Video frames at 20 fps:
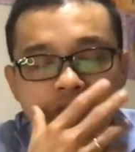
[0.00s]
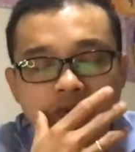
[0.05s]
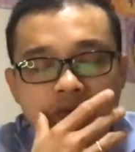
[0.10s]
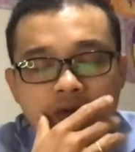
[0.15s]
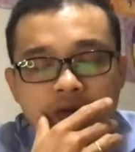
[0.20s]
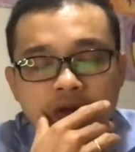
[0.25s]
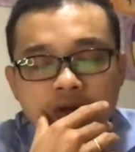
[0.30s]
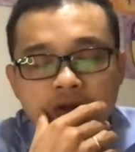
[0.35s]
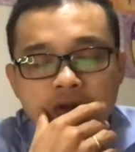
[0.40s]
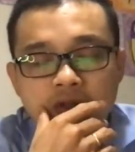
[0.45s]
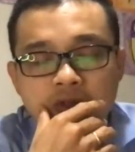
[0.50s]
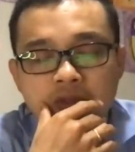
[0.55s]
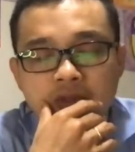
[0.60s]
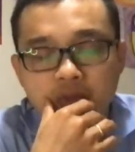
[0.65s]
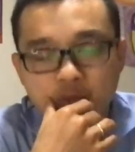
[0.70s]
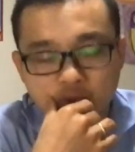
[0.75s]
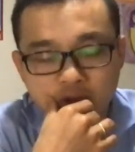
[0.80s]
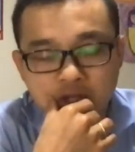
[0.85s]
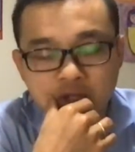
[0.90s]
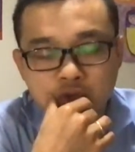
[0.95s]

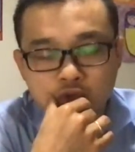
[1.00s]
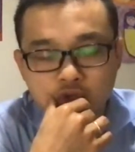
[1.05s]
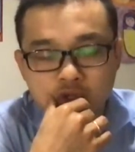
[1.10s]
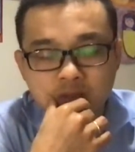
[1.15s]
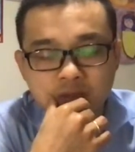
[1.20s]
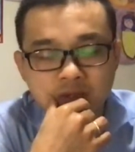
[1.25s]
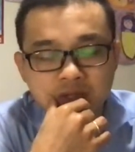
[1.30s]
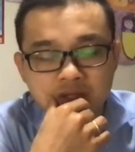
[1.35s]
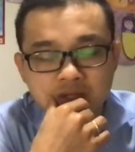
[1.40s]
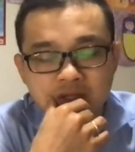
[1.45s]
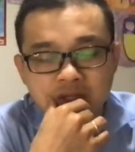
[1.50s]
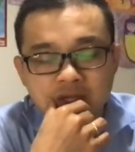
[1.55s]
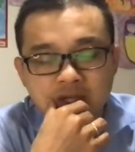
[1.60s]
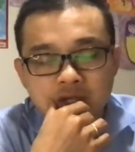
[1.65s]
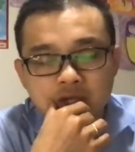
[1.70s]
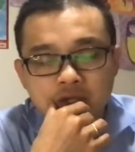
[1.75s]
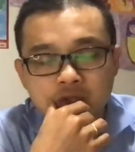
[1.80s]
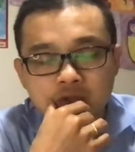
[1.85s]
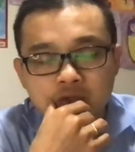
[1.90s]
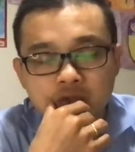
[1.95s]
3 treatments,
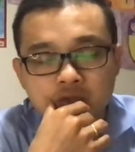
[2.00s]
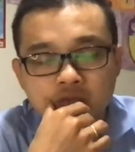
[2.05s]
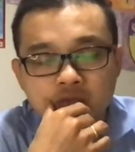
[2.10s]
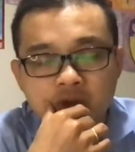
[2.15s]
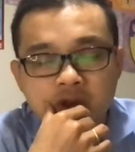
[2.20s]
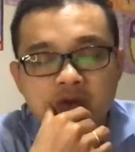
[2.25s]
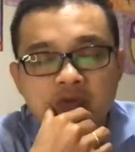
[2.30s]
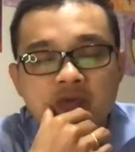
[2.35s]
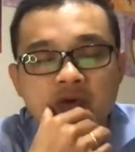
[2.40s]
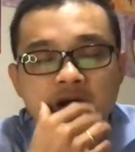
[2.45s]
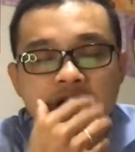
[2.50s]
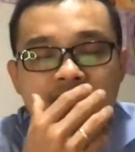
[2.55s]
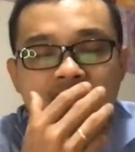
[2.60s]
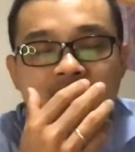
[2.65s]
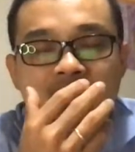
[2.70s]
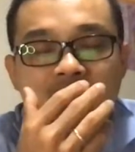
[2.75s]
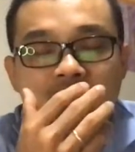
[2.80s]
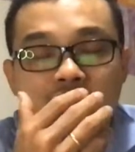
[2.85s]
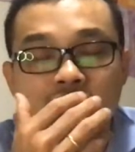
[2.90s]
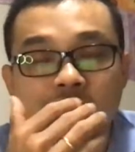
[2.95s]
she realized
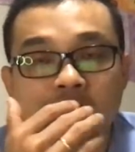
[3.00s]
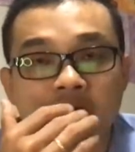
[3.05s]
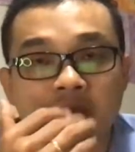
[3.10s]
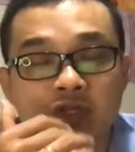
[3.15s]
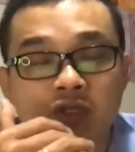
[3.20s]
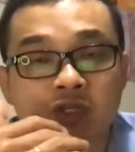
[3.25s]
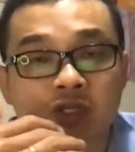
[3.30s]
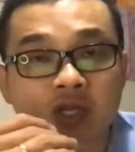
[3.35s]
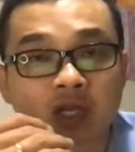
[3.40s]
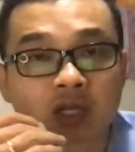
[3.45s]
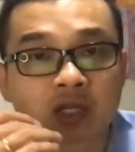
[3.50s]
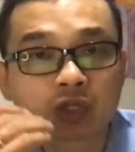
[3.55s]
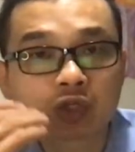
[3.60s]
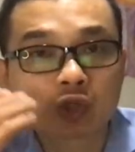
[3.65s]
that she actually getting